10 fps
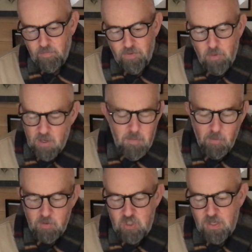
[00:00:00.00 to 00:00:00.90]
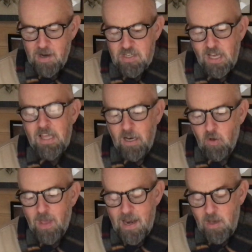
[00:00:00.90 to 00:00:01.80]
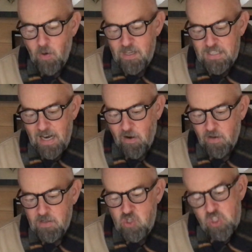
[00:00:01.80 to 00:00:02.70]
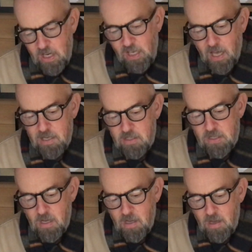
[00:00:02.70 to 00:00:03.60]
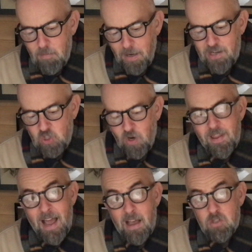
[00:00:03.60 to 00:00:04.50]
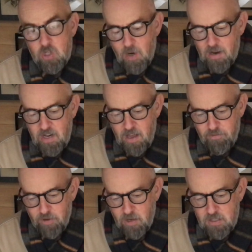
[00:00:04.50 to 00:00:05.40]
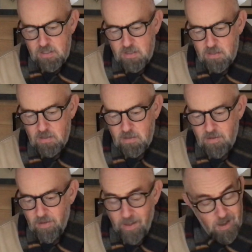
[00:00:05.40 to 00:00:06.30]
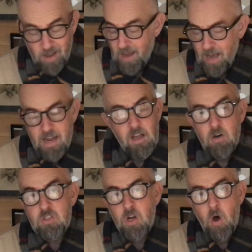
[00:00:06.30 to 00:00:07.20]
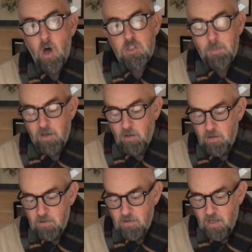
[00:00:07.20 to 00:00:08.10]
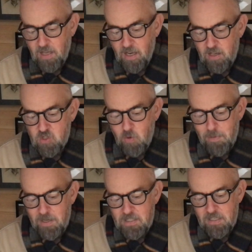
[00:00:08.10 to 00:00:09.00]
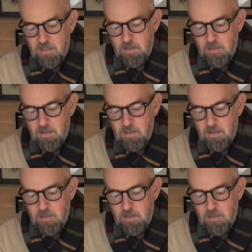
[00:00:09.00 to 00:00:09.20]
"Well, come on, we'll just go and take a look anyway," said Aaron, "just in case. But let's try the houses round here first." "I ain't going to no hospital," Achilles repeated.